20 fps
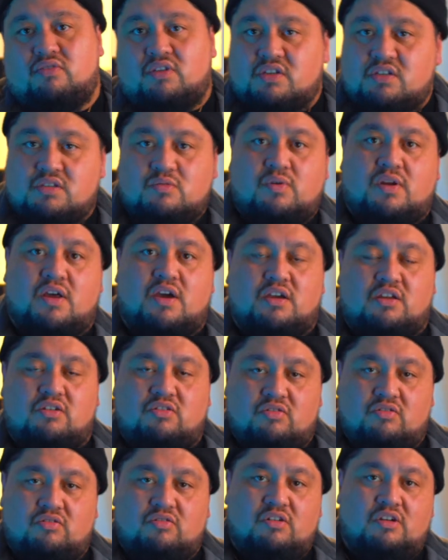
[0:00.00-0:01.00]
This is what I can
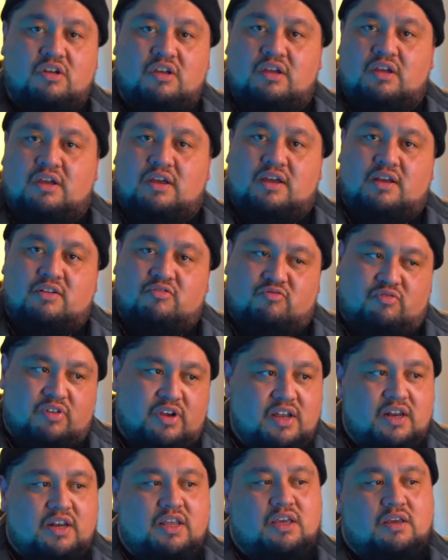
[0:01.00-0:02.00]
do.
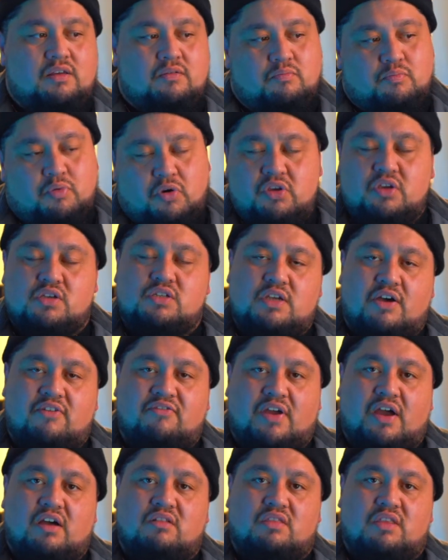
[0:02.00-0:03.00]
Really put
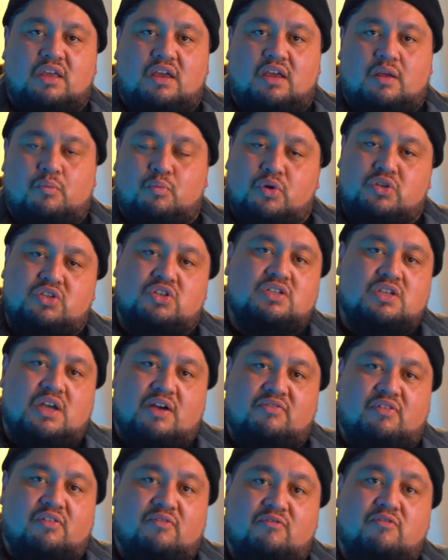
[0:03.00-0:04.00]
yourself out there and put
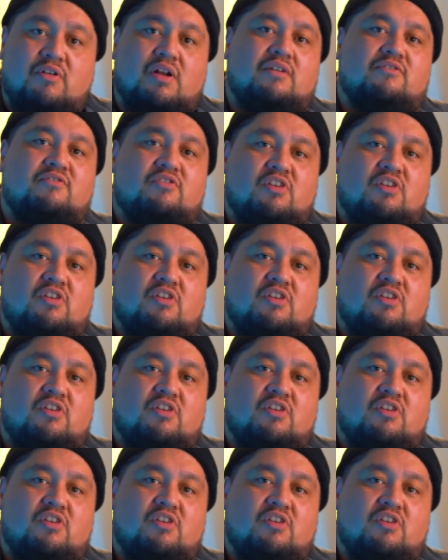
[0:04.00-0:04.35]
yourself in front of